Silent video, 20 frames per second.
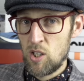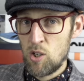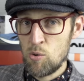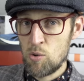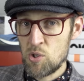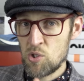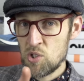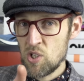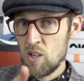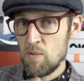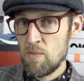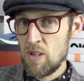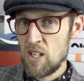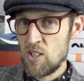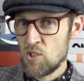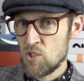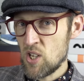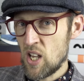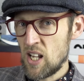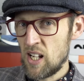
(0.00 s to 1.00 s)
You would have seen me
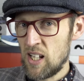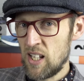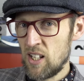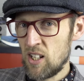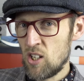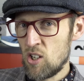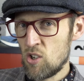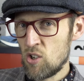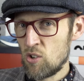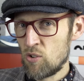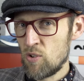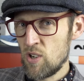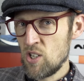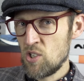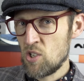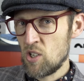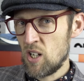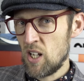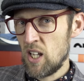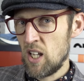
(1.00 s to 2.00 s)
sailing along
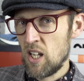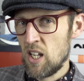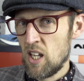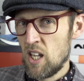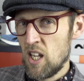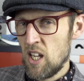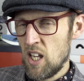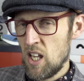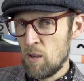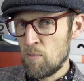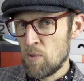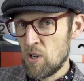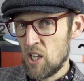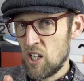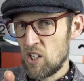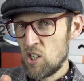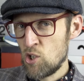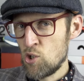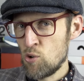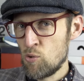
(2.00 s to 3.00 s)
recently in
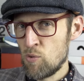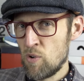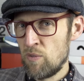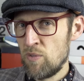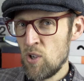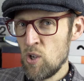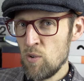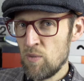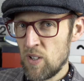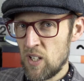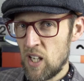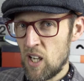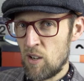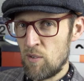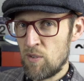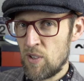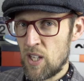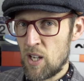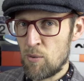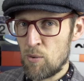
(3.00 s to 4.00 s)
my initial review video
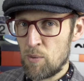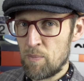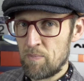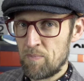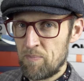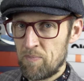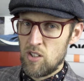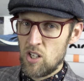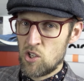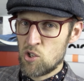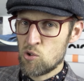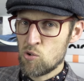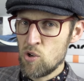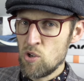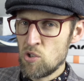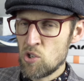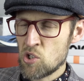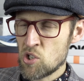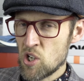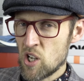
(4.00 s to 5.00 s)
for that one. This
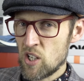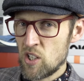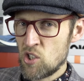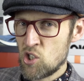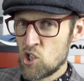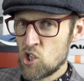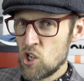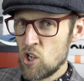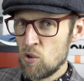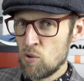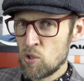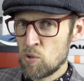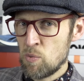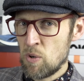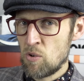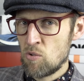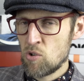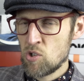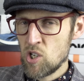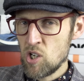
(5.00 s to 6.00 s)
true to size shoe has
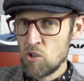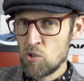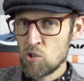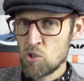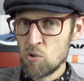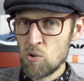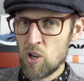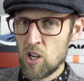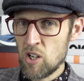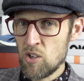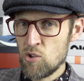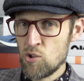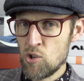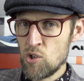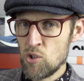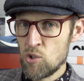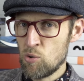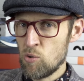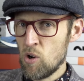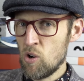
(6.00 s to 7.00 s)
been reduced to
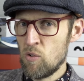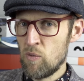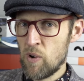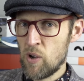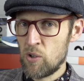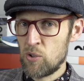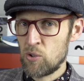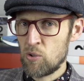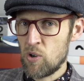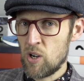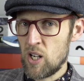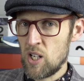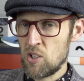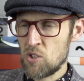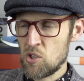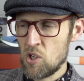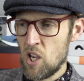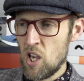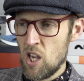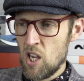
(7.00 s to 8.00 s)
112 Earth
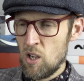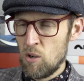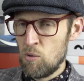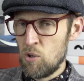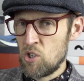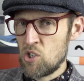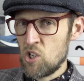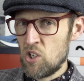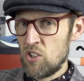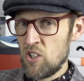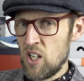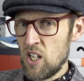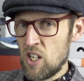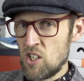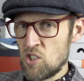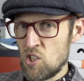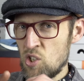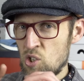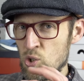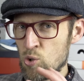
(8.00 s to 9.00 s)
credits, which I think
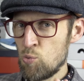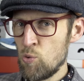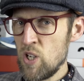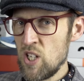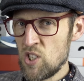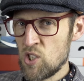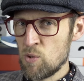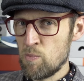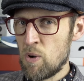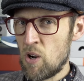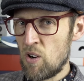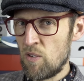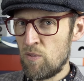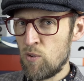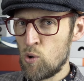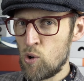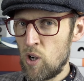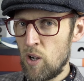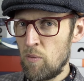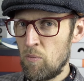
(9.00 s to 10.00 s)
is a sweet spot
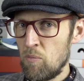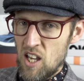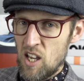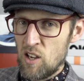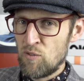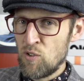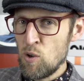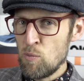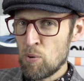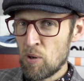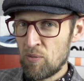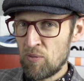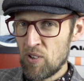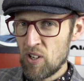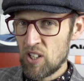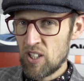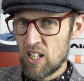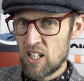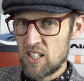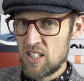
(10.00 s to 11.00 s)
for it. If you
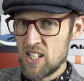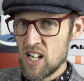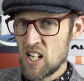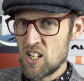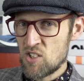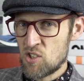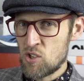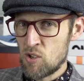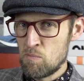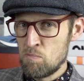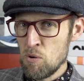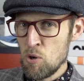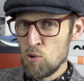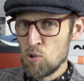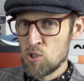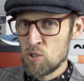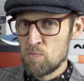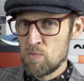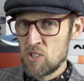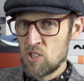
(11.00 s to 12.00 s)
prefer that denser
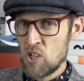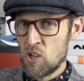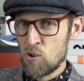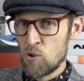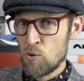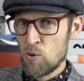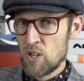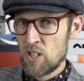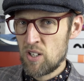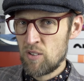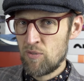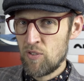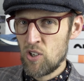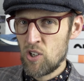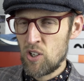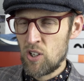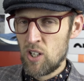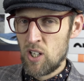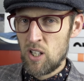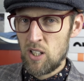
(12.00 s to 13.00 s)
Boost material
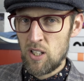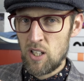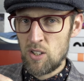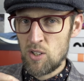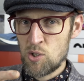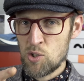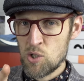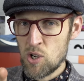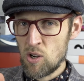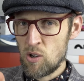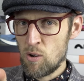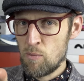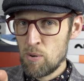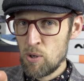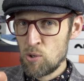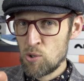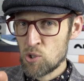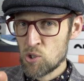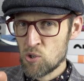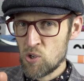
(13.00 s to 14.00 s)
underfoot, then the Solar
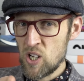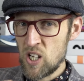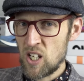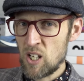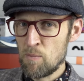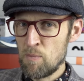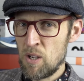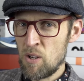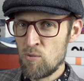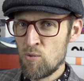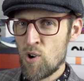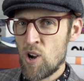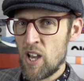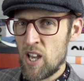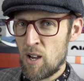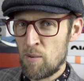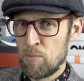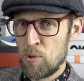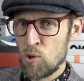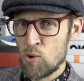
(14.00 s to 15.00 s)
Boost 3 could be
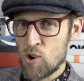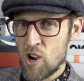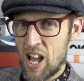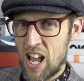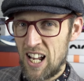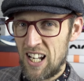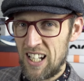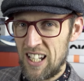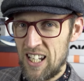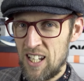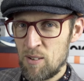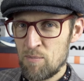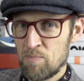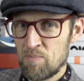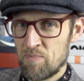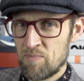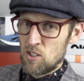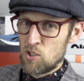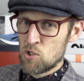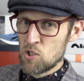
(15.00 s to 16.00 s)
right up your alley.
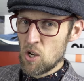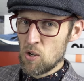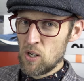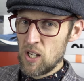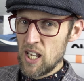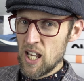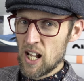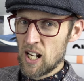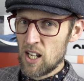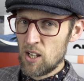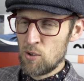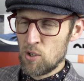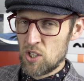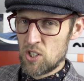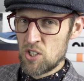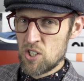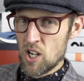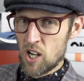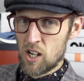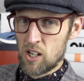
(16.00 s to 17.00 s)
The Solar Yellow
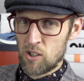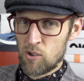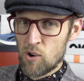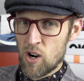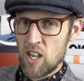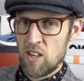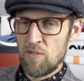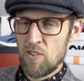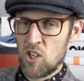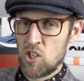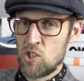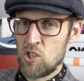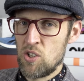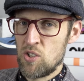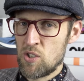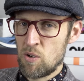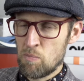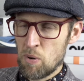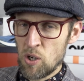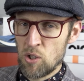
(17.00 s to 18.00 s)
and Dark Grey
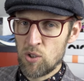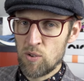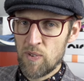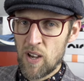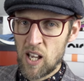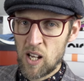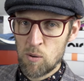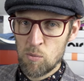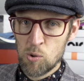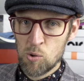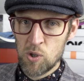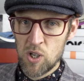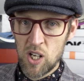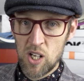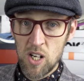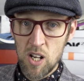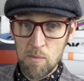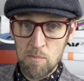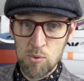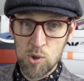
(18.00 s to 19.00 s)
versions are both available in a
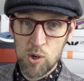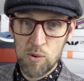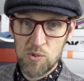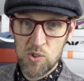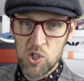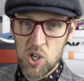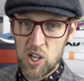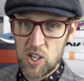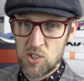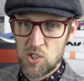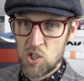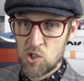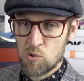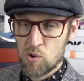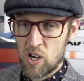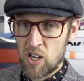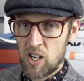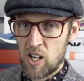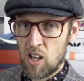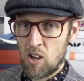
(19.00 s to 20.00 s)
number of sizes
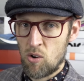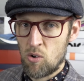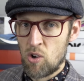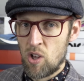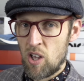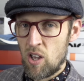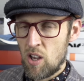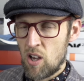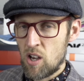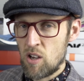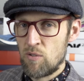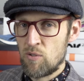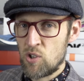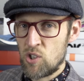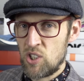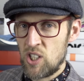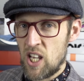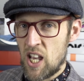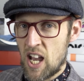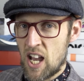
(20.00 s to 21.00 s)
right now over
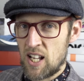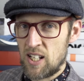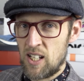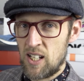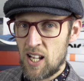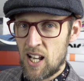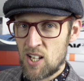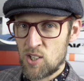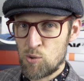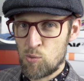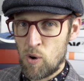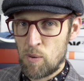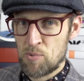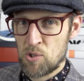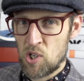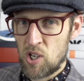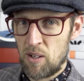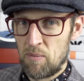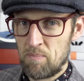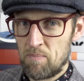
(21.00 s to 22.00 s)
at the Adidas
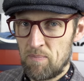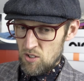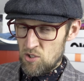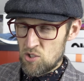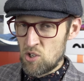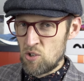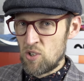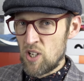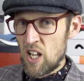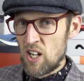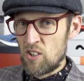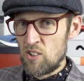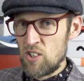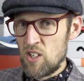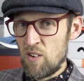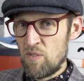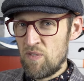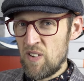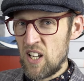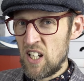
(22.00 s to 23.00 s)
website, so get on
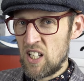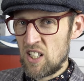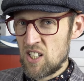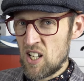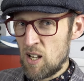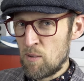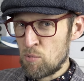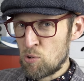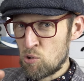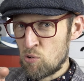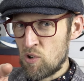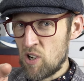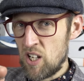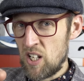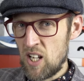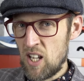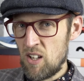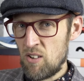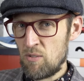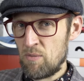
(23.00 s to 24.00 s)
your fingertips
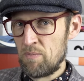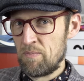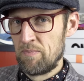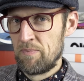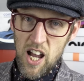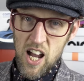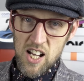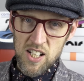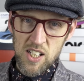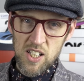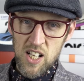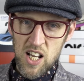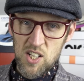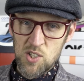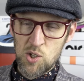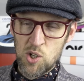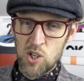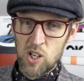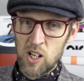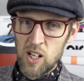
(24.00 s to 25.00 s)
right now.
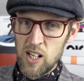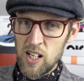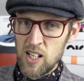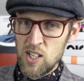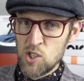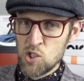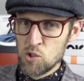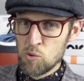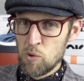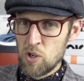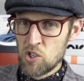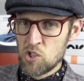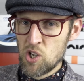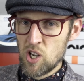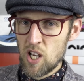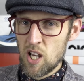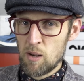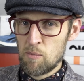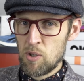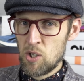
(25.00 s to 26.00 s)
Adidas are clearly
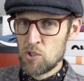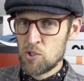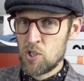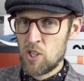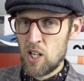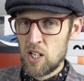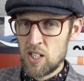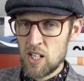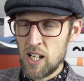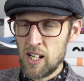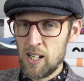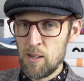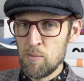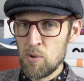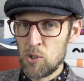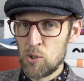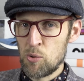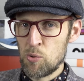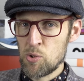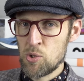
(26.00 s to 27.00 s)
switching up lots of their daily
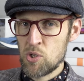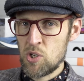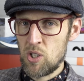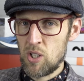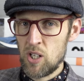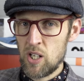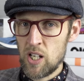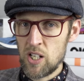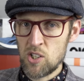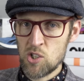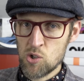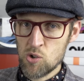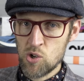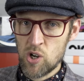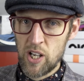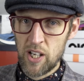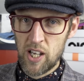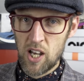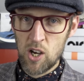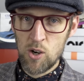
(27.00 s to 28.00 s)
models to
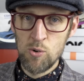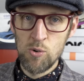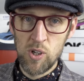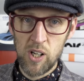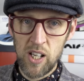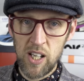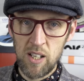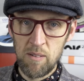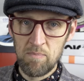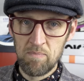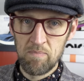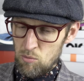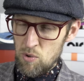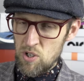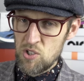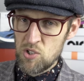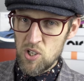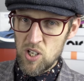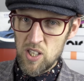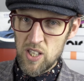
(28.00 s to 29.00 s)
Lightstrike only.
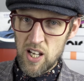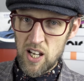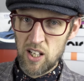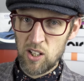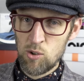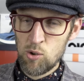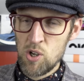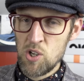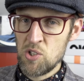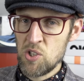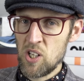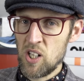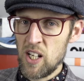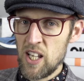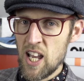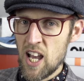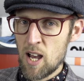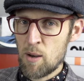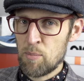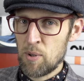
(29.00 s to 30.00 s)
We see that
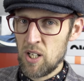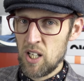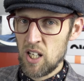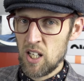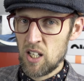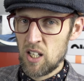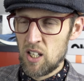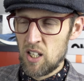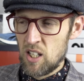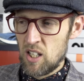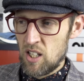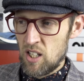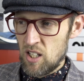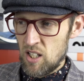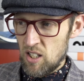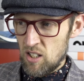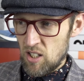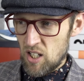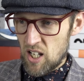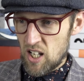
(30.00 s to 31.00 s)
increasingly happening,
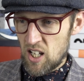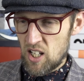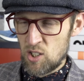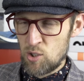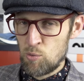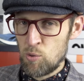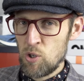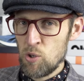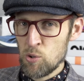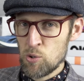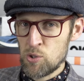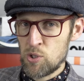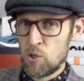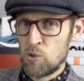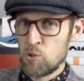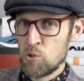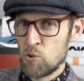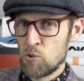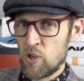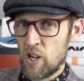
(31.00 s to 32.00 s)
and we also
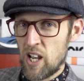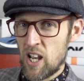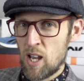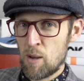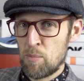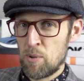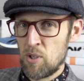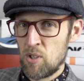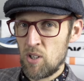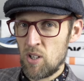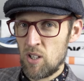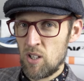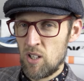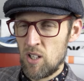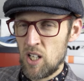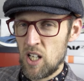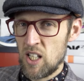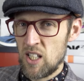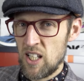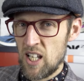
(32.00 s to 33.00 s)
saw it happen
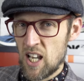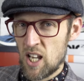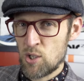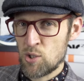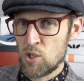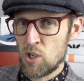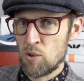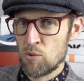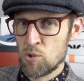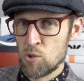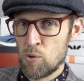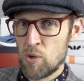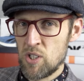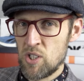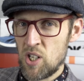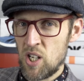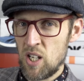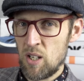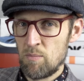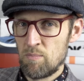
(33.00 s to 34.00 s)
in the
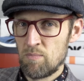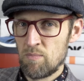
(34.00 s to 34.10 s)
SL20.